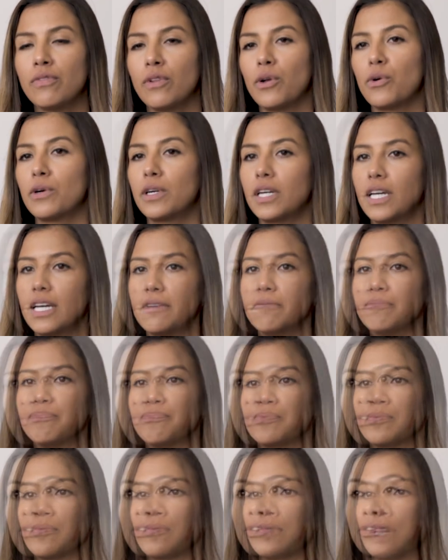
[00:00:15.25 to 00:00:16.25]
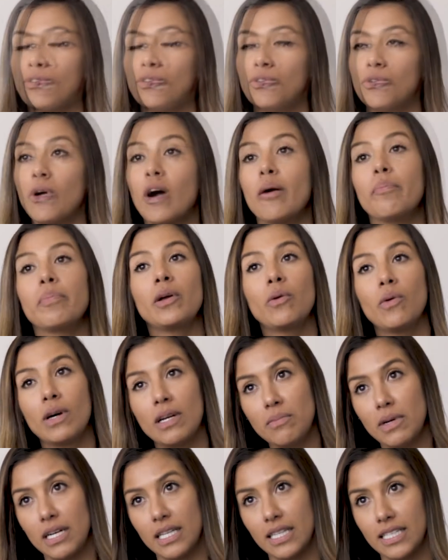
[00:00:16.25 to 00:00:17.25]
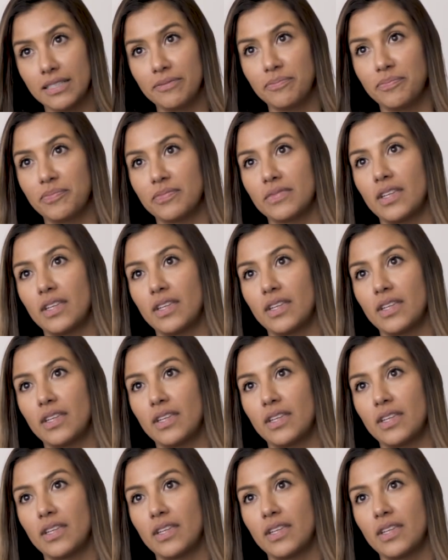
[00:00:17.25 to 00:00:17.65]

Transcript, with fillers: Florida. Grew up in Guatemala.